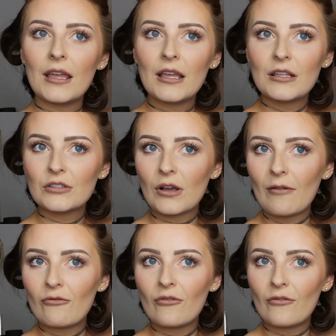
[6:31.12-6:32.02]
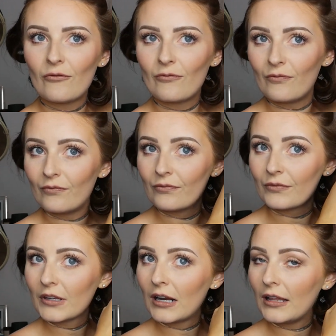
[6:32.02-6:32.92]
So I'm
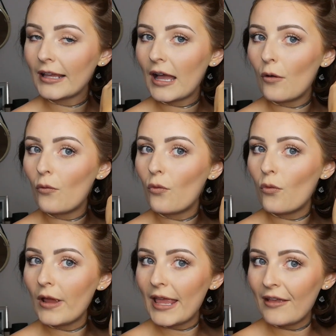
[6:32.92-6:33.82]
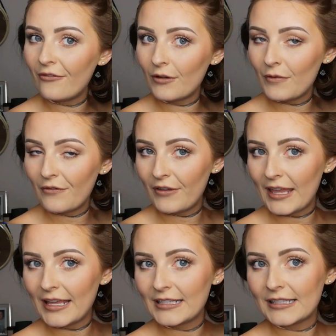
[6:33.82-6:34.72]
curling it away from the
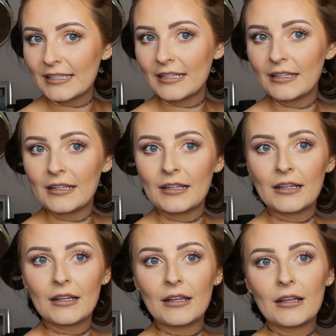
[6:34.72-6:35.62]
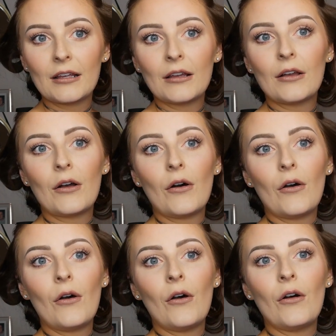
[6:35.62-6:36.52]
face,
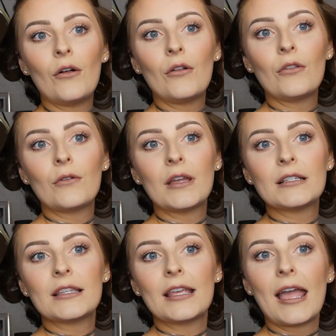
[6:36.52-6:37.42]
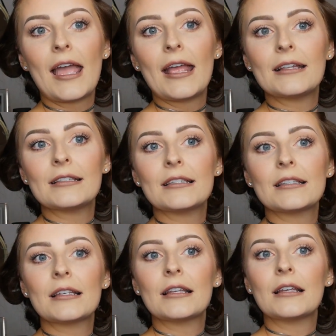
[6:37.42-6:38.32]
all the way to the ends.
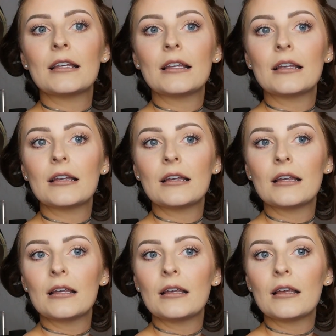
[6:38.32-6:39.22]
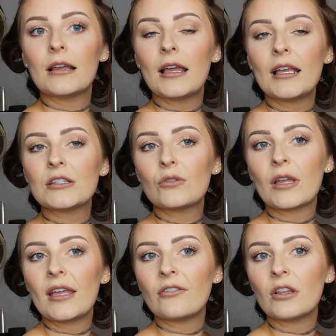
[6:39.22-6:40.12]
It's okay
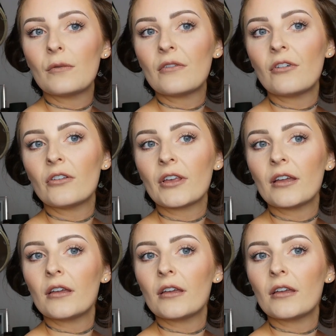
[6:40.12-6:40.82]
if a little bit falls out.